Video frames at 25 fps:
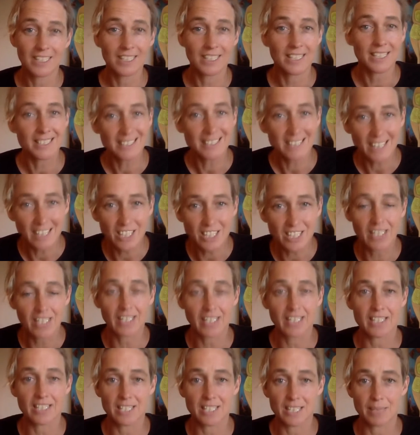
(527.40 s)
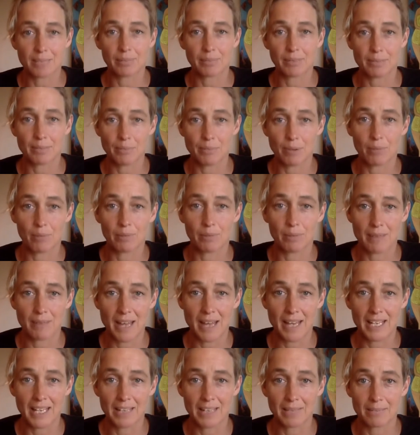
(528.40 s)
is actually deeply
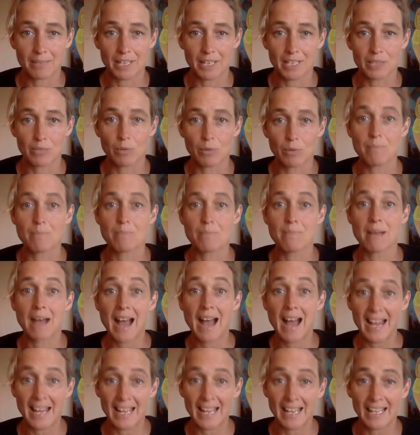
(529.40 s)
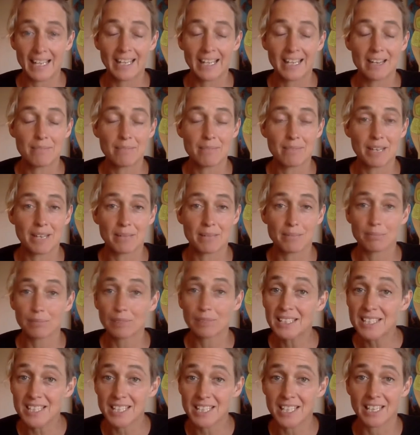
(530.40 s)
problematic, because we may be
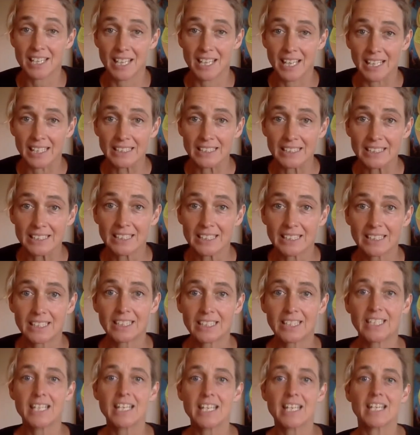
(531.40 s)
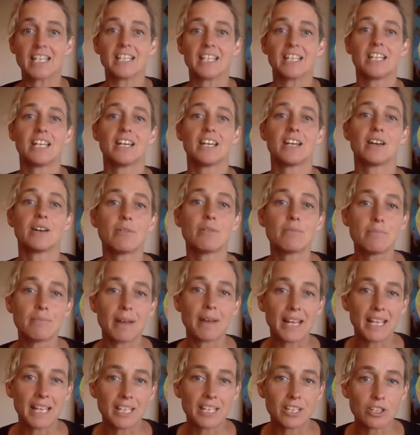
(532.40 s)
complicit then in
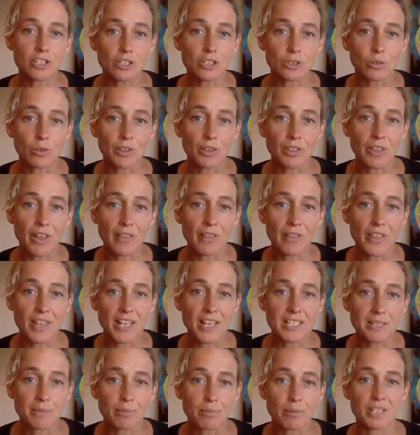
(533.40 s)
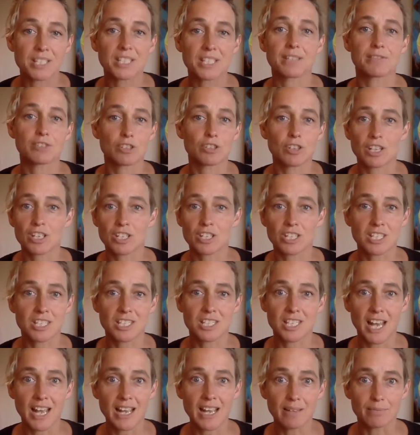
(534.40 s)
making sure that these oppressive structures
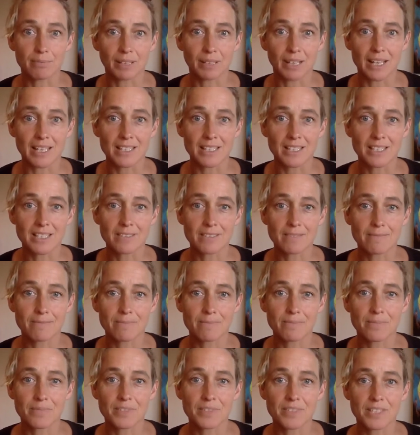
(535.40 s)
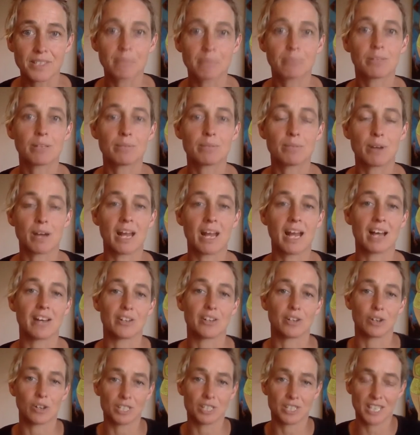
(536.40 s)
stay in place simply by our
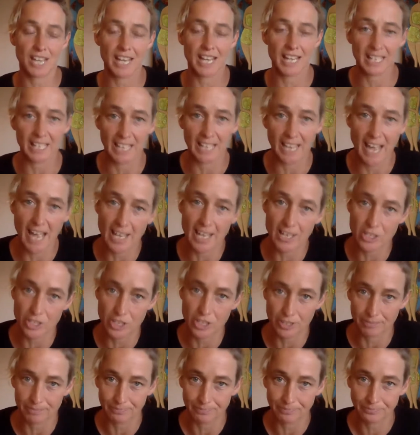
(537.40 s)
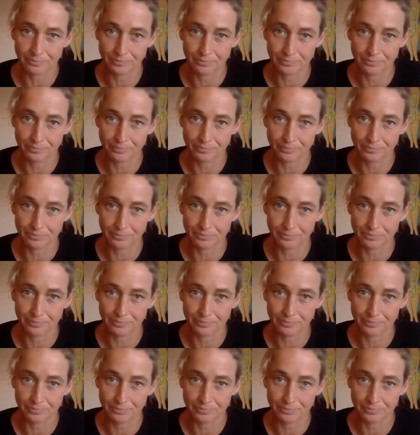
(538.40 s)
not taking action.